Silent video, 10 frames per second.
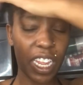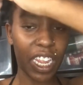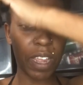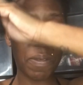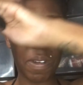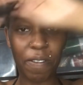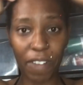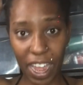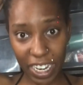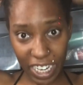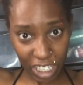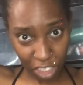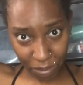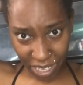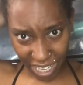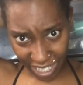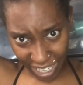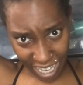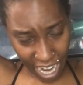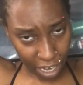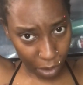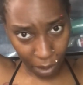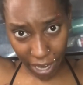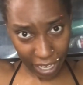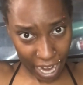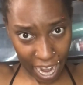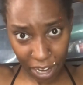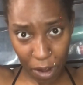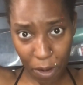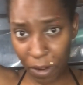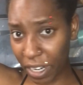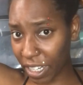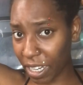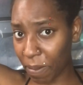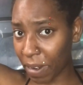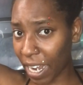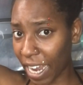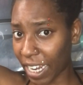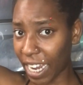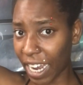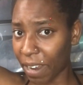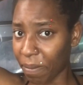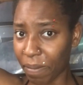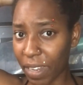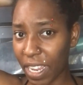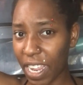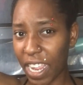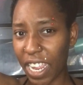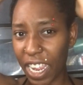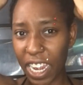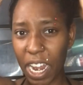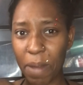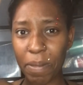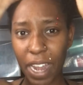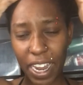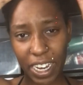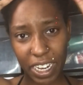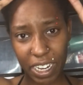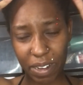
it will violate you because it's not in the right category or something like that. And I'm like,